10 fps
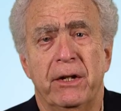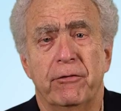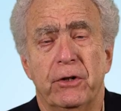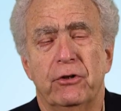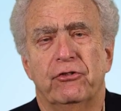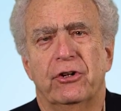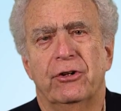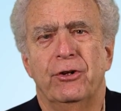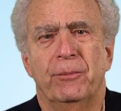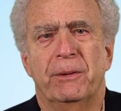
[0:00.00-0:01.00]
In the
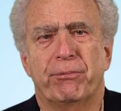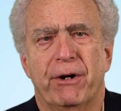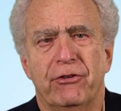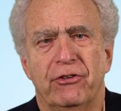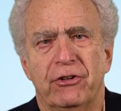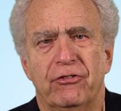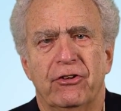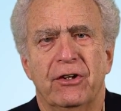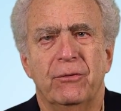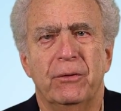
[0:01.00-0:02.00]
future, human
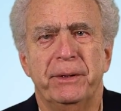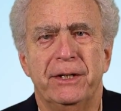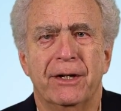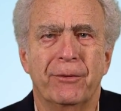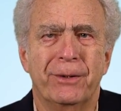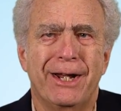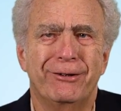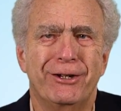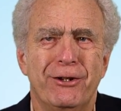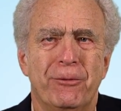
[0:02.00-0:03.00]
presence will be done
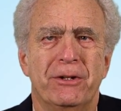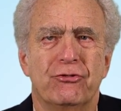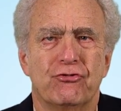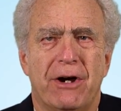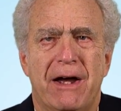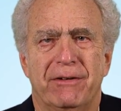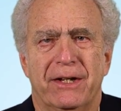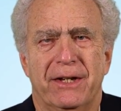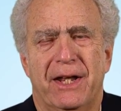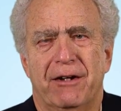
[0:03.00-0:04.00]
without the humans
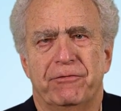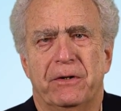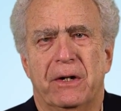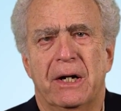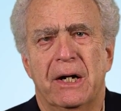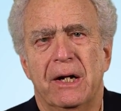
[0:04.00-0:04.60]
traveling that far.